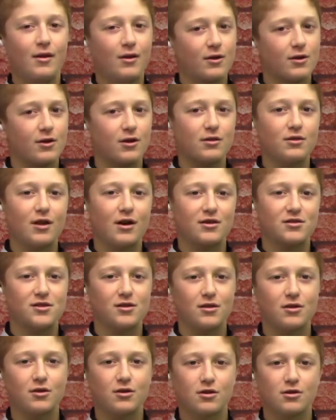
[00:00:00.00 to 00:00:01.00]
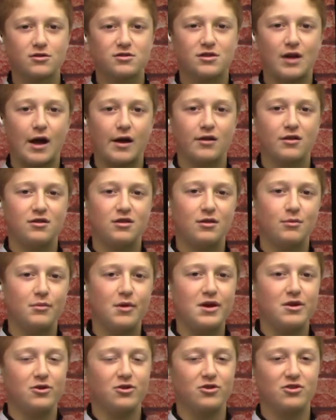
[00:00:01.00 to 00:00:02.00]
Good luck to the girls' soccer team
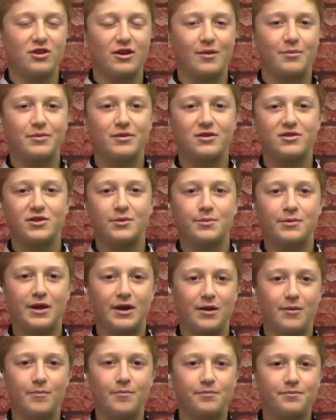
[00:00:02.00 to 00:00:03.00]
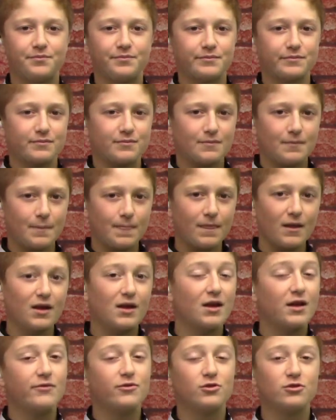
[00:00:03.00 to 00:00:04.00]
in your championship game.
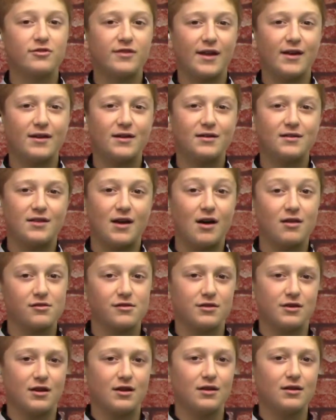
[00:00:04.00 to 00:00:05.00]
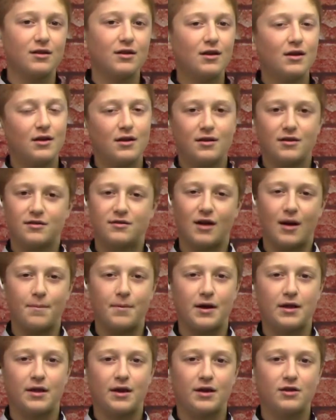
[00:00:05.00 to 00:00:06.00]
If you're staying in town tonight, stop
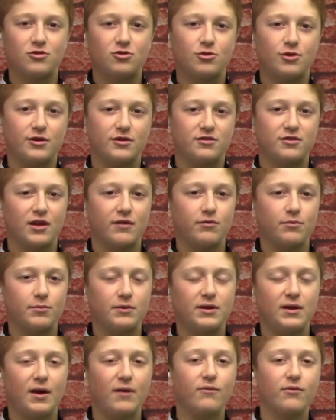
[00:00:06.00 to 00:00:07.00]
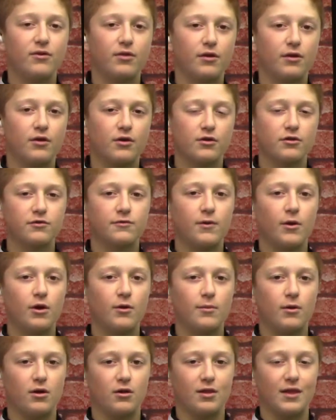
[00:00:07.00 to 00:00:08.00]
by the high school at 7 p.m. for the girls'
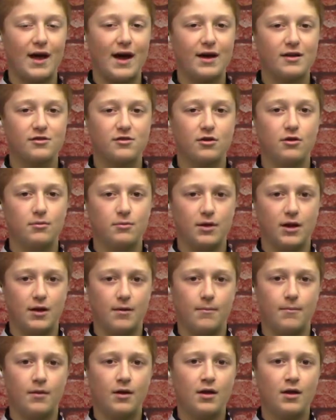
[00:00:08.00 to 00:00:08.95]
volleyball last home game.